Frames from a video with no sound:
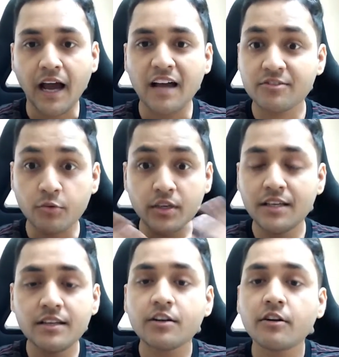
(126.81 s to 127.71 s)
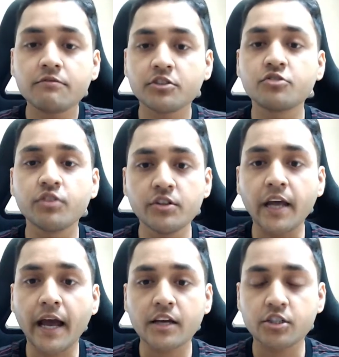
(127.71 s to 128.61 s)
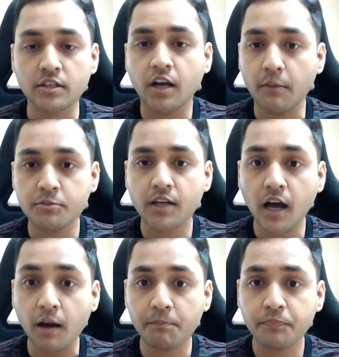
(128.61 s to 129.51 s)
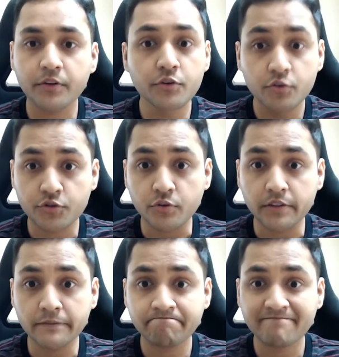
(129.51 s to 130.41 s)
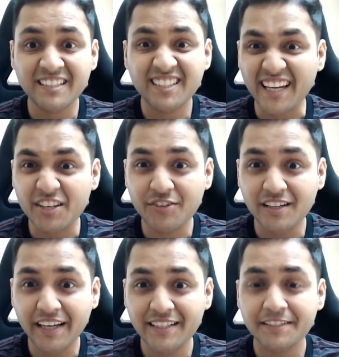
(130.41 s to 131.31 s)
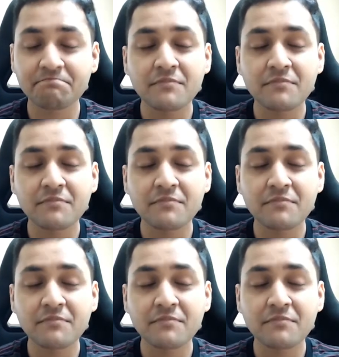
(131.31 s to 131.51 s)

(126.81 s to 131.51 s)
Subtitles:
So either of these 3 reactions comes up, usually. Can you relate?